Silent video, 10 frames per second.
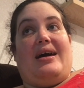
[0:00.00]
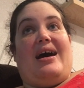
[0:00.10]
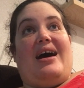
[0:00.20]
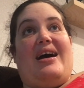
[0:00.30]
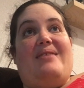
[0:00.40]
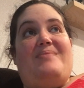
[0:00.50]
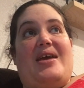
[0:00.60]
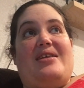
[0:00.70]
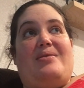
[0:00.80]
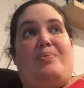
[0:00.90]
I
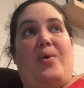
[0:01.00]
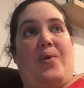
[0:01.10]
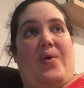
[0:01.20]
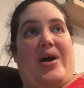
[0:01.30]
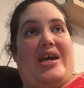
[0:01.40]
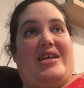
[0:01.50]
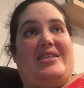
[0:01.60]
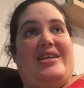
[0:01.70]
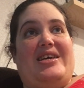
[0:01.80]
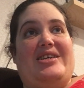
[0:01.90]
made it a
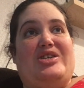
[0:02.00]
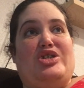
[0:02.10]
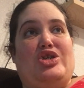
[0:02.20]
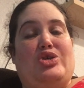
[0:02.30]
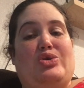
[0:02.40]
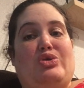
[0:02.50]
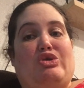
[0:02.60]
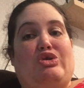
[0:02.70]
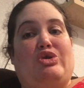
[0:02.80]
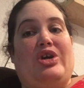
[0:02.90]
point
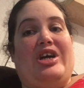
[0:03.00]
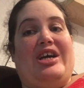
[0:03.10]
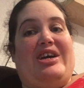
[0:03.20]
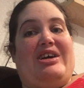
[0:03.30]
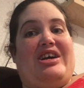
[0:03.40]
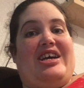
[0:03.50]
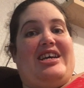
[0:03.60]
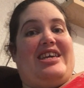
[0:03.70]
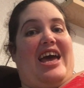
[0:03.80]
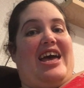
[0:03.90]
to
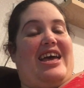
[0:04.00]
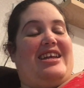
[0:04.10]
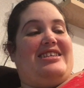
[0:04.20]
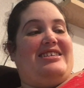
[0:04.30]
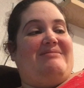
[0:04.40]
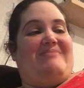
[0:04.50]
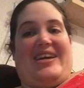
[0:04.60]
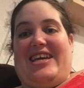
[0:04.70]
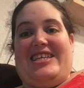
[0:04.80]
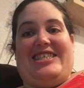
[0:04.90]
get my
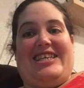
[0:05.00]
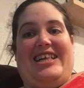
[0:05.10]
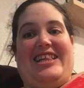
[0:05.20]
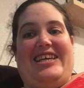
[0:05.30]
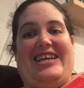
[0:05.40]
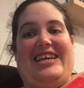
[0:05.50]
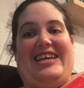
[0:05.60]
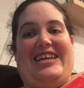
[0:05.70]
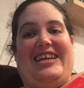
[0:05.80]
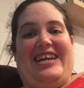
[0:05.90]
kitchen
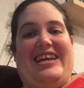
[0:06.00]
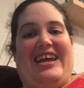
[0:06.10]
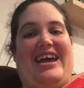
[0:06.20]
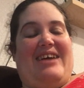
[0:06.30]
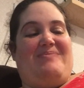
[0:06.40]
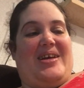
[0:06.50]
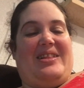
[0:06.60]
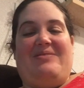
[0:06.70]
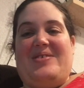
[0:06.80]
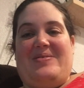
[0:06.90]
clean and my
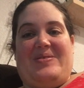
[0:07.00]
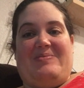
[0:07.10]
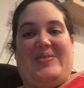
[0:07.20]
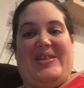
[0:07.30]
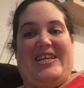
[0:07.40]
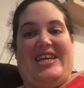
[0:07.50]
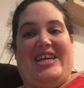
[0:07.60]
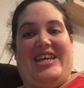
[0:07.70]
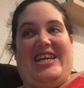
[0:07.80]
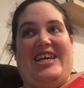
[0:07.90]
living room
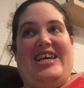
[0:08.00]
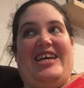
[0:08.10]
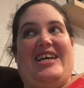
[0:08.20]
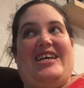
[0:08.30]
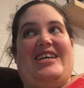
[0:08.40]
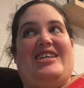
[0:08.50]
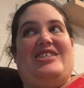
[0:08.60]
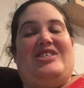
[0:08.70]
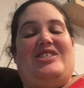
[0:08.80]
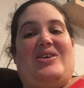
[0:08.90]
clean
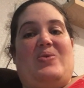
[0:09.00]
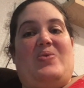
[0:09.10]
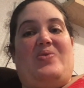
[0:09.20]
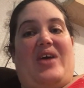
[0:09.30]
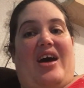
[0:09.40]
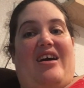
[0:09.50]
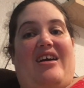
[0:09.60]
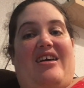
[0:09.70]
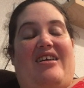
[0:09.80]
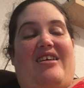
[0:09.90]
so
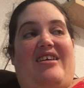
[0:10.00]
that